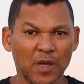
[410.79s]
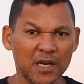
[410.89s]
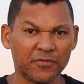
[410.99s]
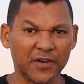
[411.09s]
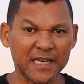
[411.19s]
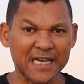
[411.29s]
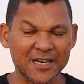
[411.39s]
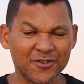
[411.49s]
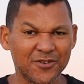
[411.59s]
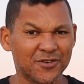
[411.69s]
in a
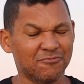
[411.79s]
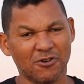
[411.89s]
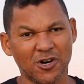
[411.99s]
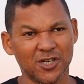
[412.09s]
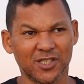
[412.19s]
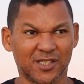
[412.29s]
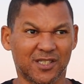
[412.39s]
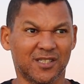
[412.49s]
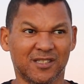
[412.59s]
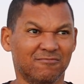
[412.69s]
video
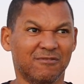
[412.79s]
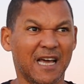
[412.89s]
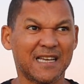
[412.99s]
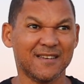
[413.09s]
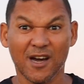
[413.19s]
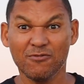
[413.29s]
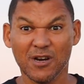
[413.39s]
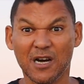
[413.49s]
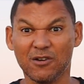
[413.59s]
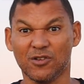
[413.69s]
was like
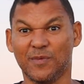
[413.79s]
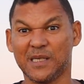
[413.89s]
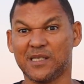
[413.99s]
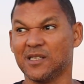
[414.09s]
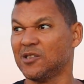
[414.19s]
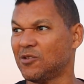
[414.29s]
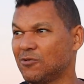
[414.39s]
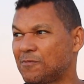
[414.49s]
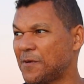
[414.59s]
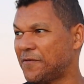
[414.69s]
no, you must
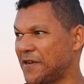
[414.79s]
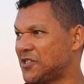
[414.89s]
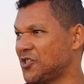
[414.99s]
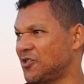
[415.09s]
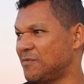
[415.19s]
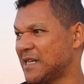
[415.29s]
look professional.